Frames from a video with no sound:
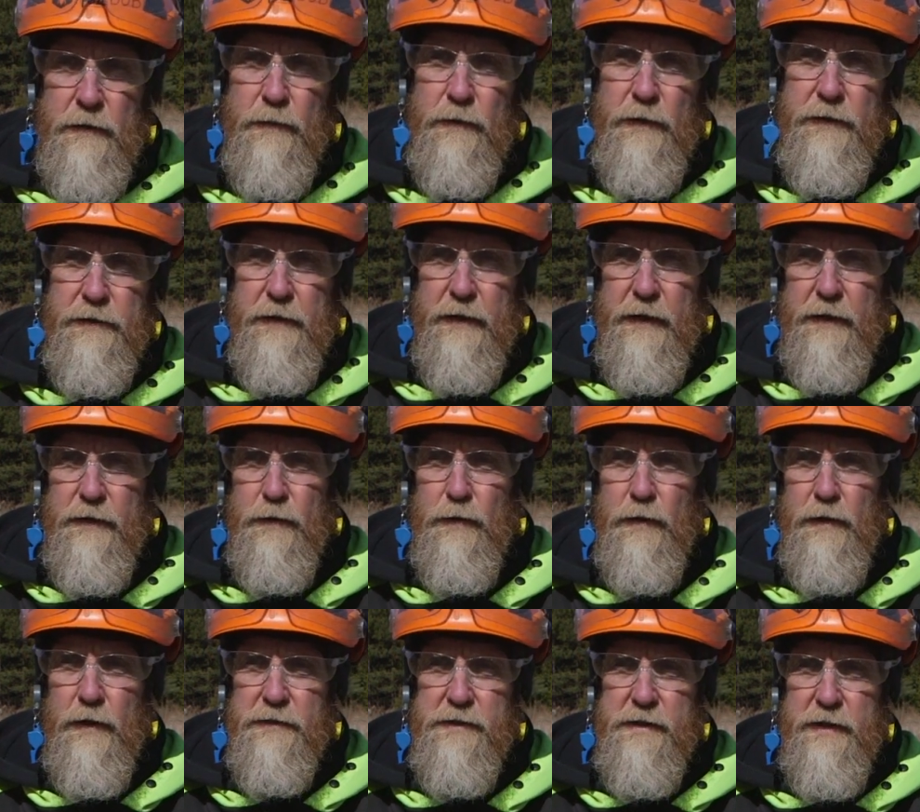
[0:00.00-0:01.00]
with the other
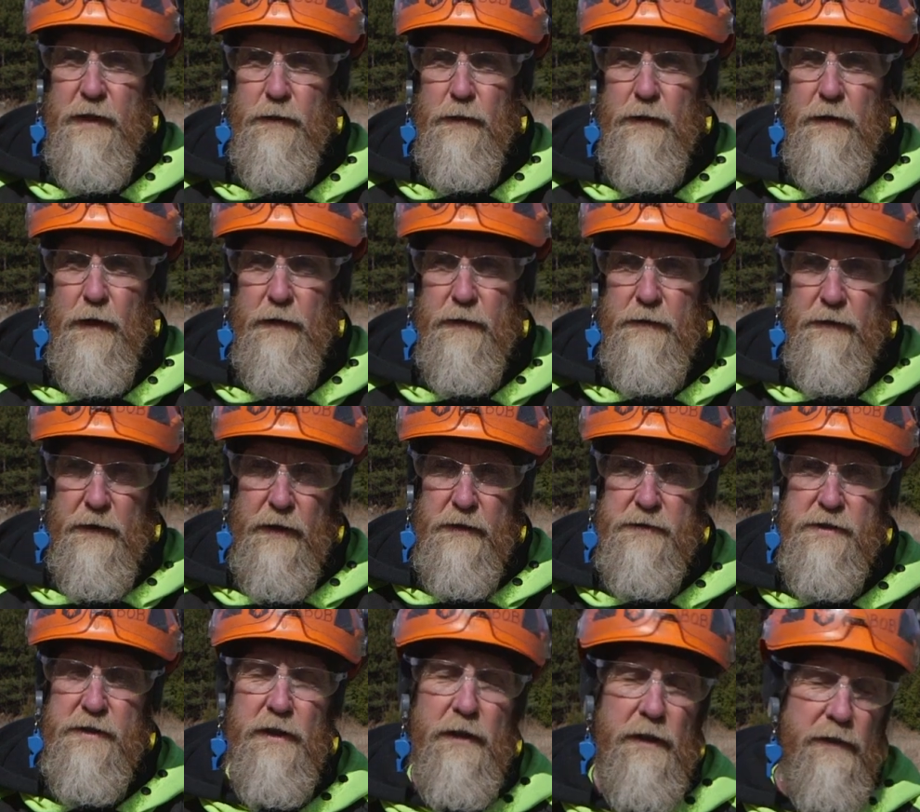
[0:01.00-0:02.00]
oils that are
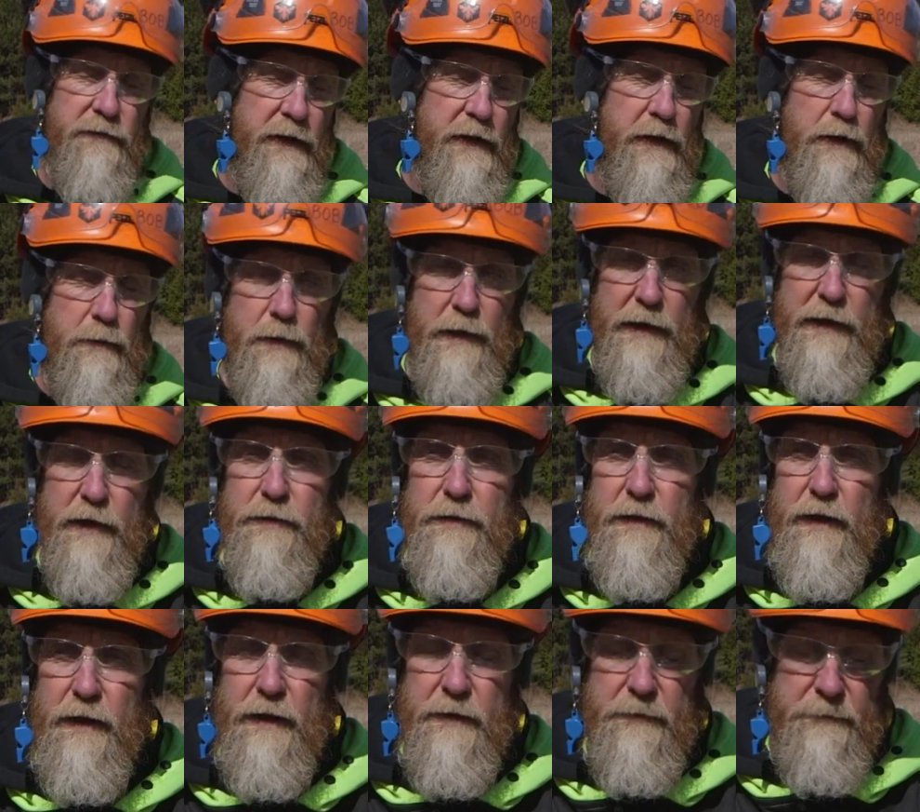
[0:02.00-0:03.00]
still available out
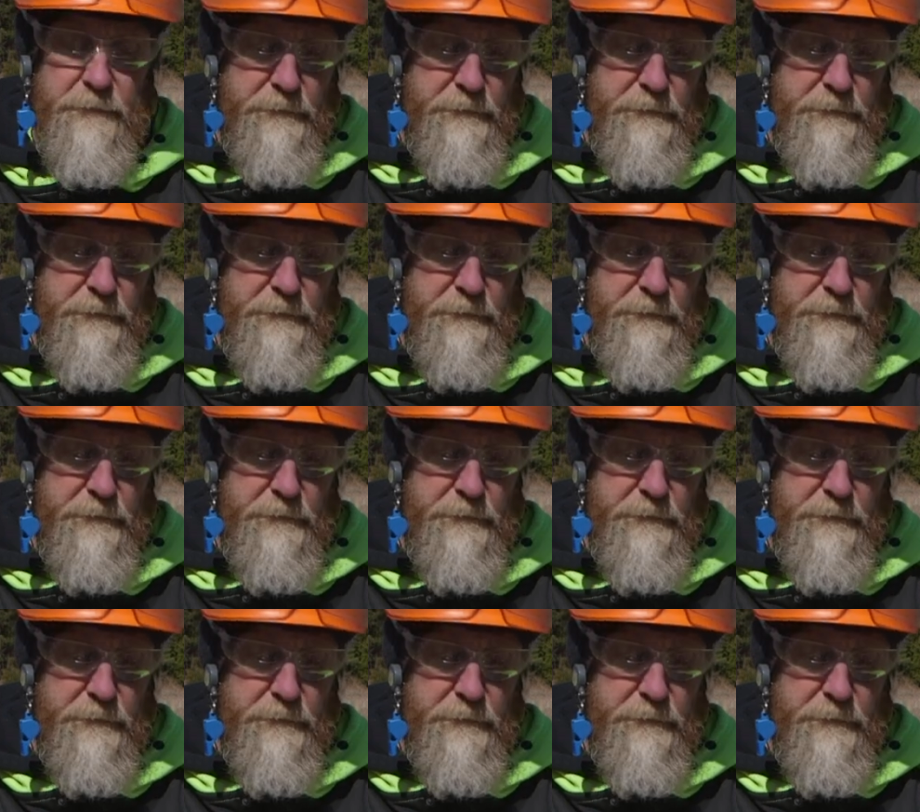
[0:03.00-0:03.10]
there.